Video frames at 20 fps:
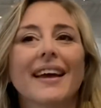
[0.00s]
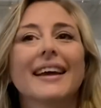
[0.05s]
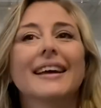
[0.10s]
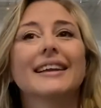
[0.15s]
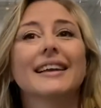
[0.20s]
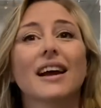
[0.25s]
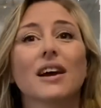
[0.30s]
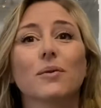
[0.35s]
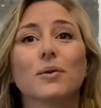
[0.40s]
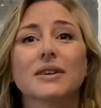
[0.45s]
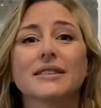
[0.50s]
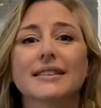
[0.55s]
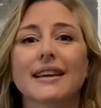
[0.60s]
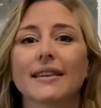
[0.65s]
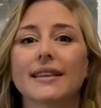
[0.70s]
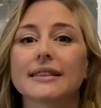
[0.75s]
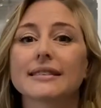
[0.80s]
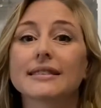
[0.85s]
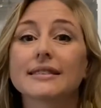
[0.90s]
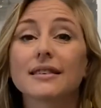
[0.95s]
Now I will say
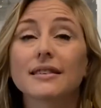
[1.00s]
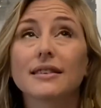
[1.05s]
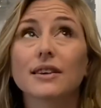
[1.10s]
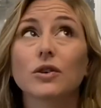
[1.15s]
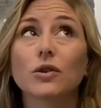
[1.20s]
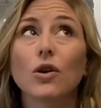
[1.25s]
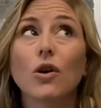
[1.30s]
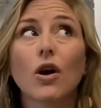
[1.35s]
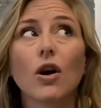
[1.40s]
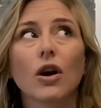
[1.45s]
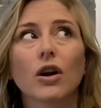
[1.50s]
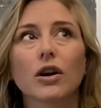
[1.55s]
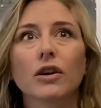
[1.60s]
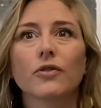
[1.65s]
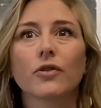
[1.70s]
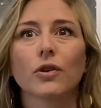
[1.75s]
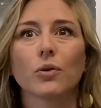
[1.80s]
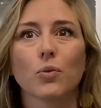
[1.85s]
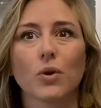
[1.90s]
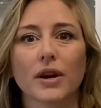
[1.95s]
this is a little harder
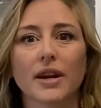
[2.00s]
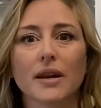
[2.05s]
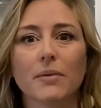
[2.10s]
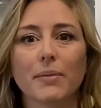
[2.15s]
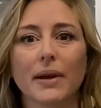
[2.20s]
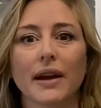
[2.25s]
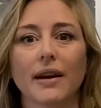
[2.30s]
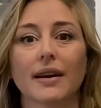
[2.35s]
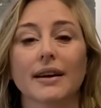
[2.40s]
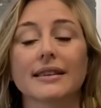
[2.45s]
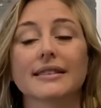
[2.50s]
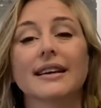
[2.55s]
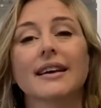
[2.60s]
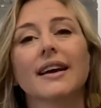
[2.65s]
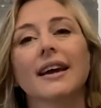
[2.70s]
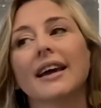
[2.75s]
for working parents.